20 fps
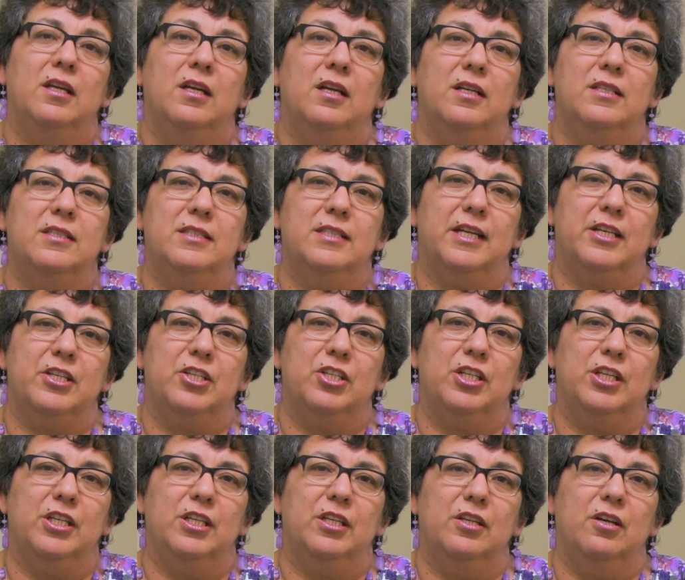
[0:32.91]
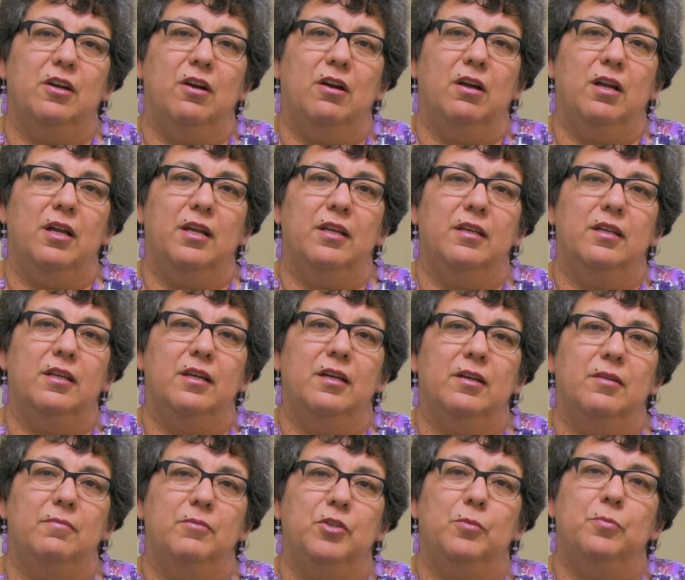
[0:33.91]
a section
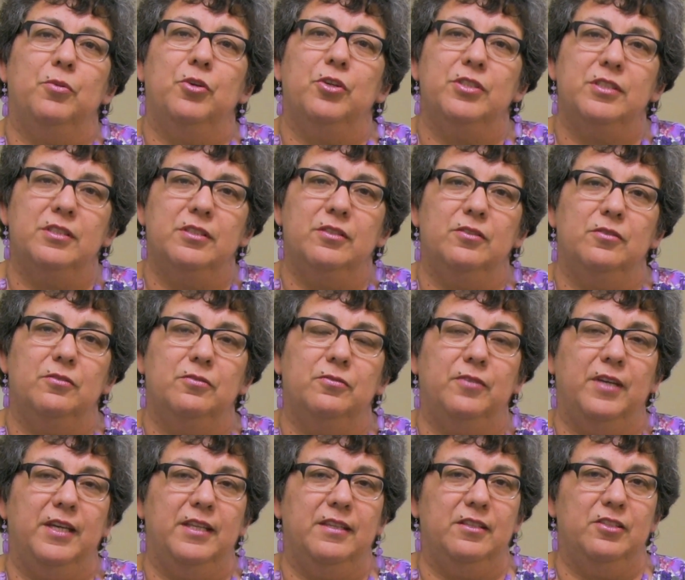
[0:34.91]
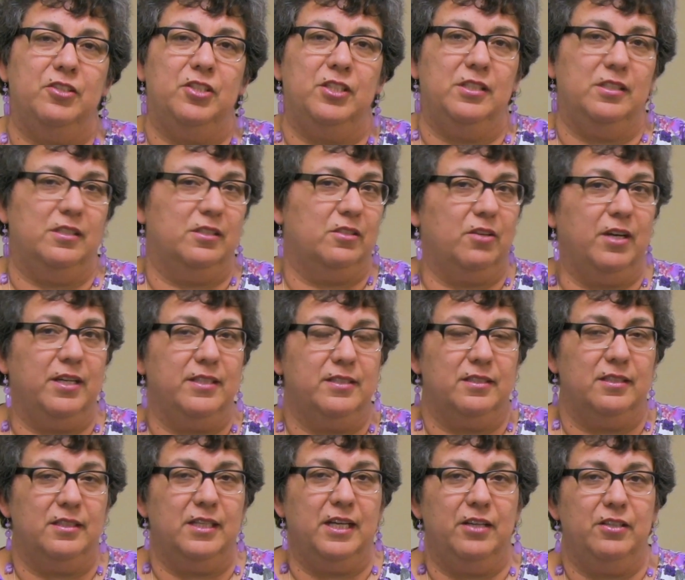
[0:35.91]
on your personal faith in Jesus
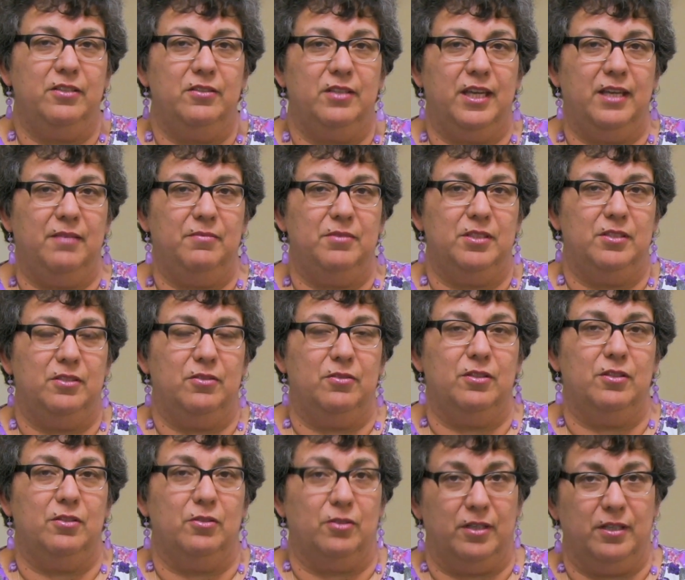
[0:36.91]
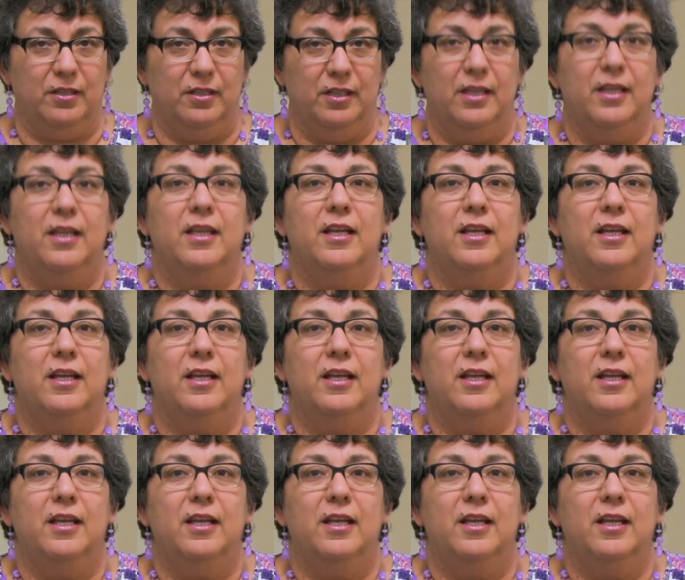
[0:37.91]
Christ and how you came to know the Lord.